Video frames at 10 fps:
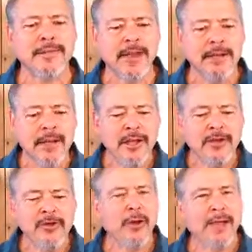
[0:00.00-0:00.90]
That
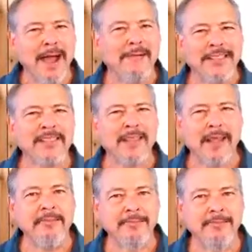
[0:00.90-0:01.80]
you have this
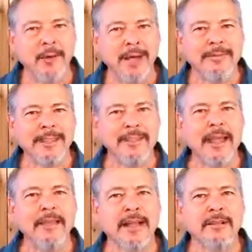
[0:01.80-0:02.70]
thing, right? This
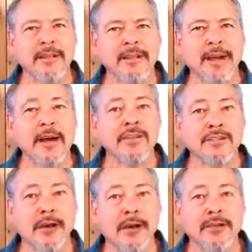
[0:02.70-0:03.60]
thing that
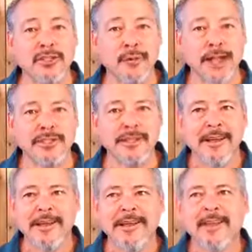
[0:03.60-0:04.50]
causes your heart stress.
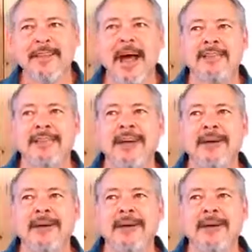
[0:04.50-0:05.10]
That